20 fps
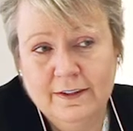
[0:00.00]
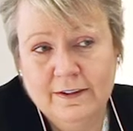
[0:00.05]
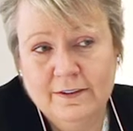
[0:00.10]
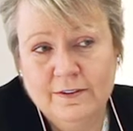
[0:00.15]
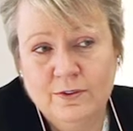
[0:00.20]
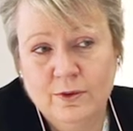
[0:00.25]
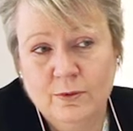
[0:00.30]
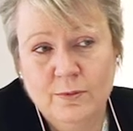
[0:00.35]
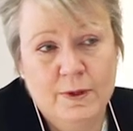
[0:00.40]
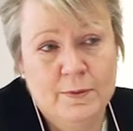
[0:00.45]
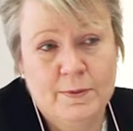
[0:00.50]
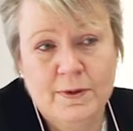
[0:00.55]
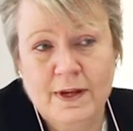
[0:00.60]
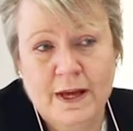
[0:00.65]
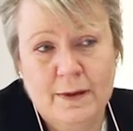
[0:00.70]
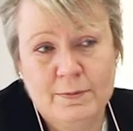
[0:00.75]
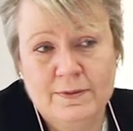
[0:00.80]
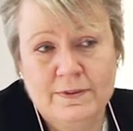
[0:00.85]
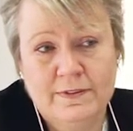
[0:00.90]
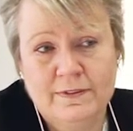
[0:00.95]
So maybe
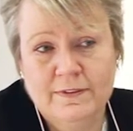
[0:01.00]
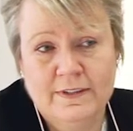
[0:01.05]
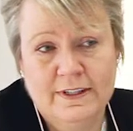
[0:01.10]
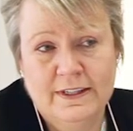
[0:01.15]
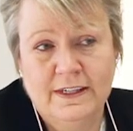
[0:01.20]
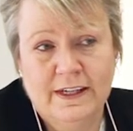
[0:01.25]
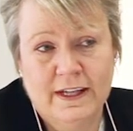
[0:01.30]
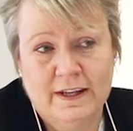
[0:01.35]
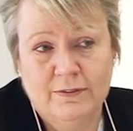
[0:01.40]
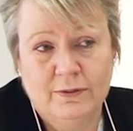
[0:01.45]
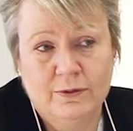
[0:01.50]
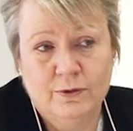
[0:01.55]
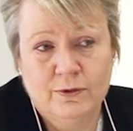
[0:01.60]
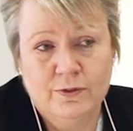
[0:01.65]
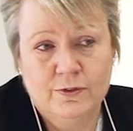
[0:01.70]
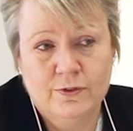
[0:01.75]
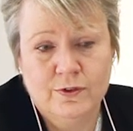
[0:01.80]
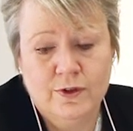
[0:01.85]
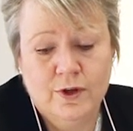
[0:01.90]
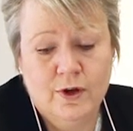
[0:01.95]
absentee
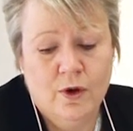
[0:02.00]
levels,